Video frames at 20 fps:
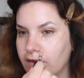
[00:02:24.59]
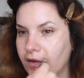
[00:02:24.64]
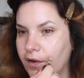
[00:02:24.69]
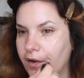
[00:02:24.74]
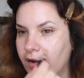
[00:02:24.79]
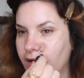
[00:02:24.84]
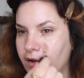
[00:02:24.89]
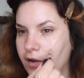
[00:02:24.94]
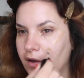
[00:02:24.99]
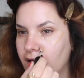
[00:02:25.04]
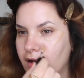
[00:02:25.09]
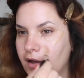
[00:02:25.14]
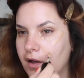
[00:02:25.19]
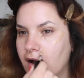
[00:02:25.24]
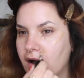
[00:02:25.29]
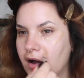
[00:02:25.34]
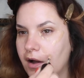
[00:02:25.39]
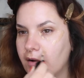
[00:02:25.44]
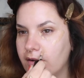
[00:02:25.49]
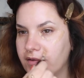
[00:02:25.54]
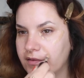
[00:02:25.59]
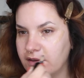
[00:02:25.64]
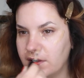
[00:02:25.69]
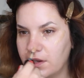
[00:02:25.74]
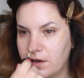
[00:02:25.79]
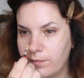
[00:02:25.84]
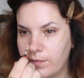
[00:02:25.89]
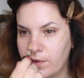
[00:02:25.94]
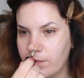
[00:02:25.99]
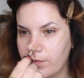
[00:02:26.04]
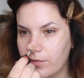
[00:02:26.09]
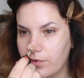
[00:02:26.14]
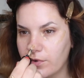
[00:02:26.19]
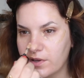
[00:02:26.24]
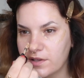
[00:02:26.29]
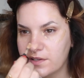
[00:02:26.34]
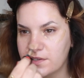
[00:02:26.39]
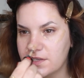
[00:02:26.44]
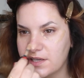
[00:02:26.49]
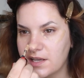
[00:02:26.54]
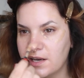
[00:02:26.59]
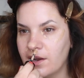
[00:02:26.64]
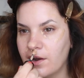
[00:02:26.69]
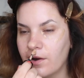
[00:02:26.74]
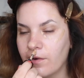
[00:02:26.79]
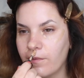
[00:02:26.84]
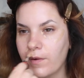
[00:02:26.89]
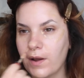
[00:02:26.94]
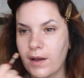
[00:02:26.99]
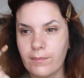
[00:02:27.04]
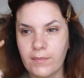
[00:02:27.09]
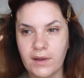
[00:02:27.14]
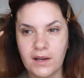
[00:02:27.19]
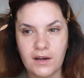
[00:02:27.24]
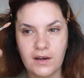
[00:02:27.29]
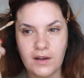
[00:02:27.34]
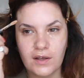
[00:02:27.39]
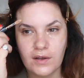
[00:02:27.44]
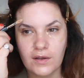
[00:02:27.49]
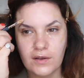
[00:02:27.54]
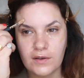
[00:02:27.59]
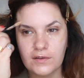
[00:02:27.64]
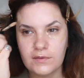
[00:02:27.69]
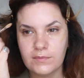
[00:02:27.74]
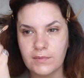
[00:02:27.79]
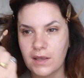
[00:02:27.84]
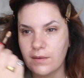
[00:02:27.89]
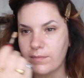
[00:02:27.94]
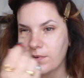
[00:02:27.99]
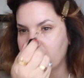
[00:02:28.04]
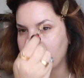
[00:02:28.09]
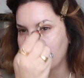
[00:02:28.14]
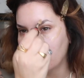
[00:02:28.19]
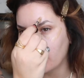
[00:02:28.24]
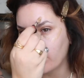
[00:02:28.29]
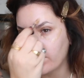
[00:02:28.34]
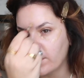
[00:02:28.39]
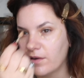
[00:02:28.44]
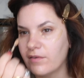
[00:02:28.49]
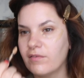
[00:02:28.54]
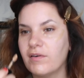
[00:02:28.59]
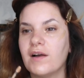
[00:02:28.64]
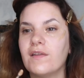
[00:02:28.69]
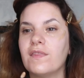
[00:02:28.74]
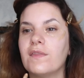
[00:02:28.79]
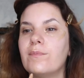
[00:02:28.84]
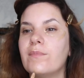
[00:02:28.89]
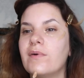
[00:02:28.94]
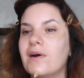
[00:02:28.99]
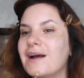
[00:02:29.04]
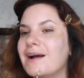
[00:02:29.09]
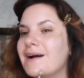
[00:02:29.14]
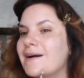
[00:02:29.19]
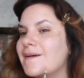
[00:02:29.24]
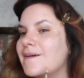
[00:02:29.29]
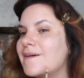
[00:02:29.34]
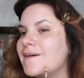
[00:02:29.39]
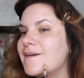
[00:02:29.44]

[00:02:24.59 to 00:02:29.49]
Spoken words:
So I always need a bit more concealer around my nose, maybe a little bit around the brow,